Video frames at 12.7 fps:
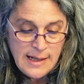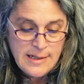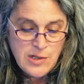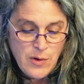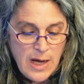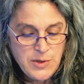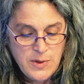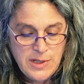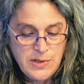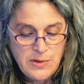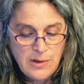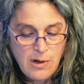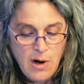and his graduate
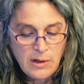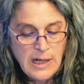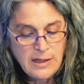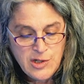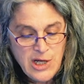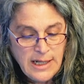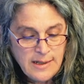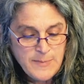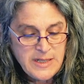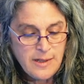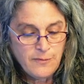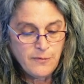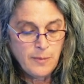student Carlisle
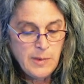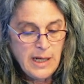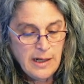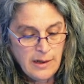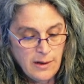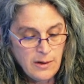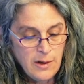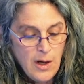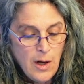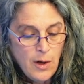Jacobson from Yale